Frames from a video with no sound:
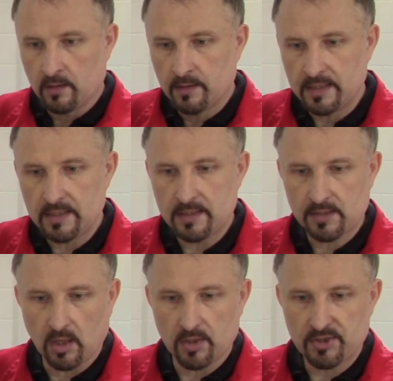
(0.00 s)

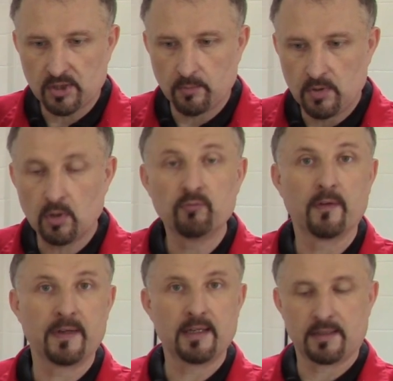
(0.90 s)
These are some nut
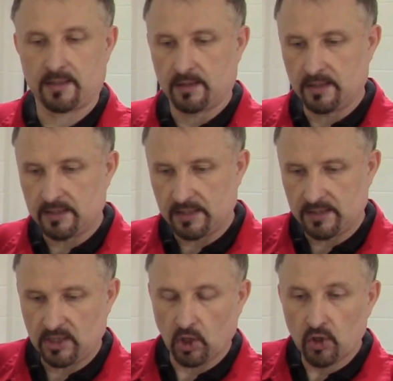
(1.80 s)
rivets. This is
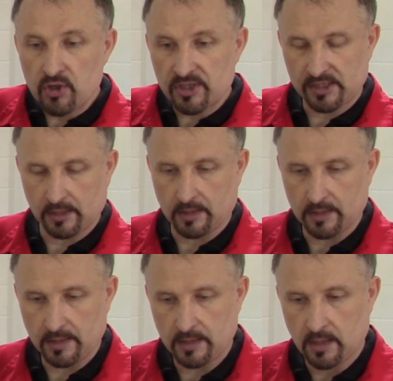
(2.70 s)
the
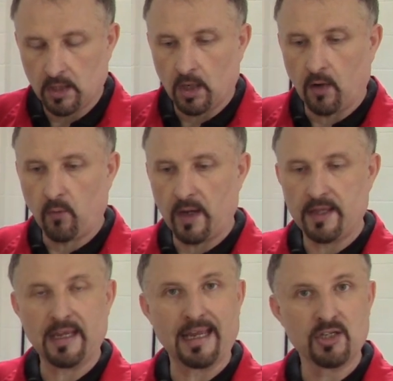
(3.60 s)
underside of where
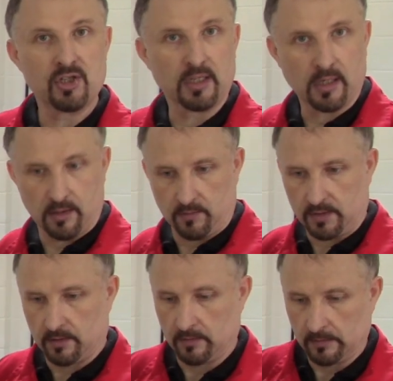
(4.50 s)
the engine goes.